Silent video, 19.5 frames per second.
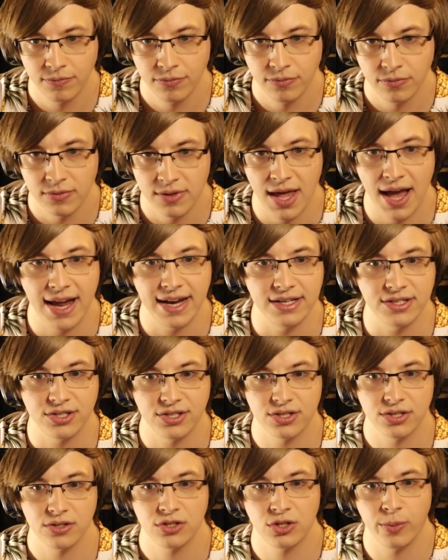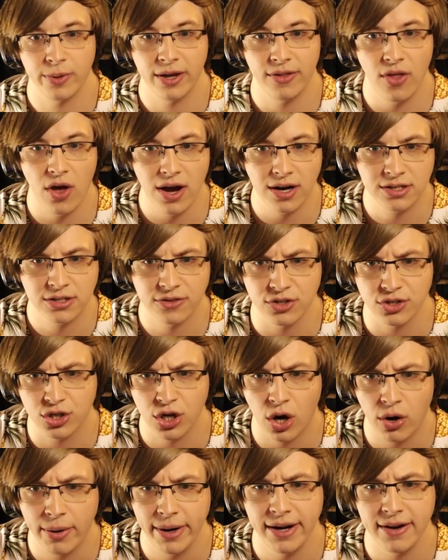Nice. So we unlocked the
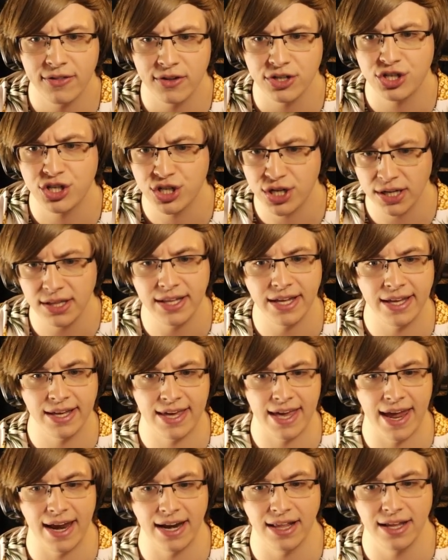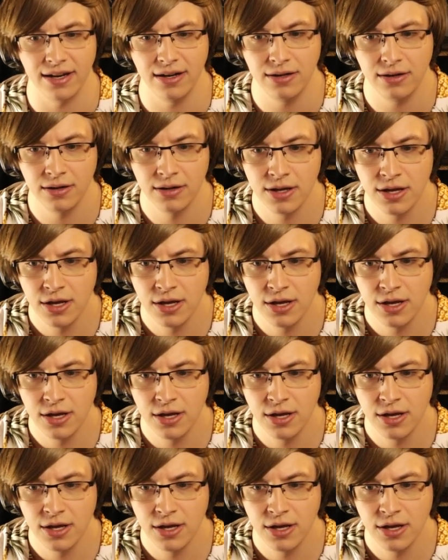turret, the chilling cannon.